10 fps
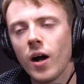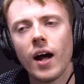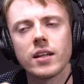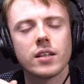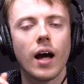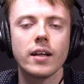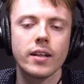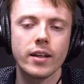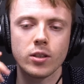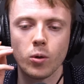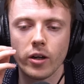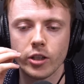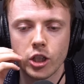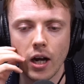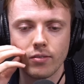I think it's quite
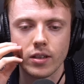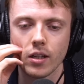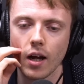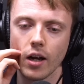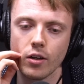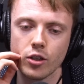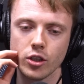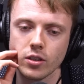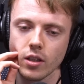chavvy, and it just.